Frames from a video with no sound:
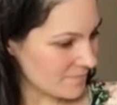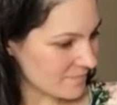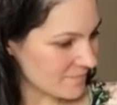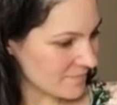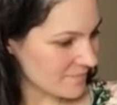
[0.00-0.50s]

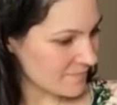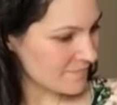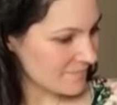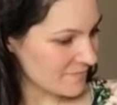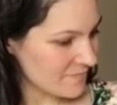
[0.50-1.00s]

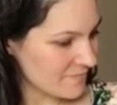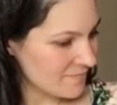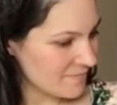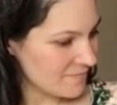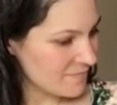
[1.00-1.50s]

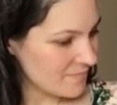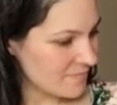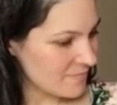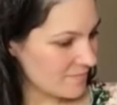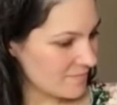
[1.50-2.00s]

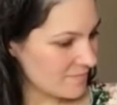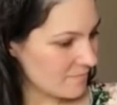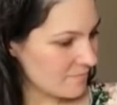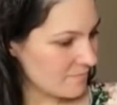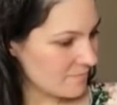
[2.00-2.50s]

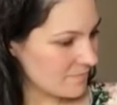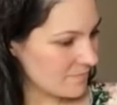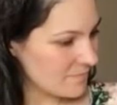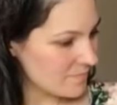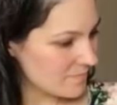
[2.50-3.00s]

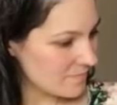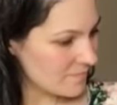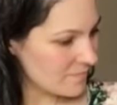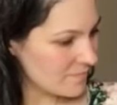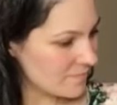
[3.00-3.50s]

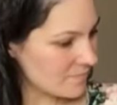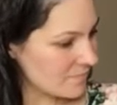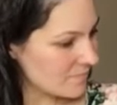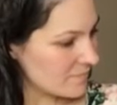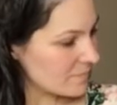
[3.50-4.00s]

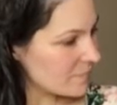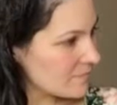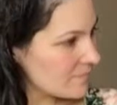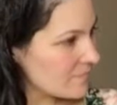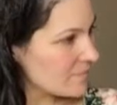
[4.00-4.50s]

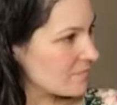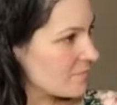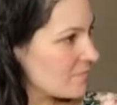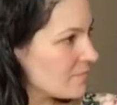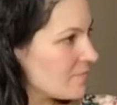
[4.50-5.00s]

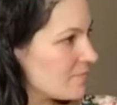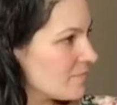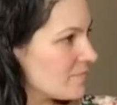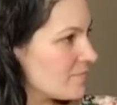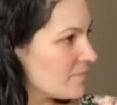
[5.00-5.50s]

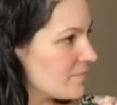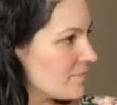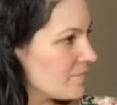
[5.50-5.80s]
No words are spoken by the person on screen.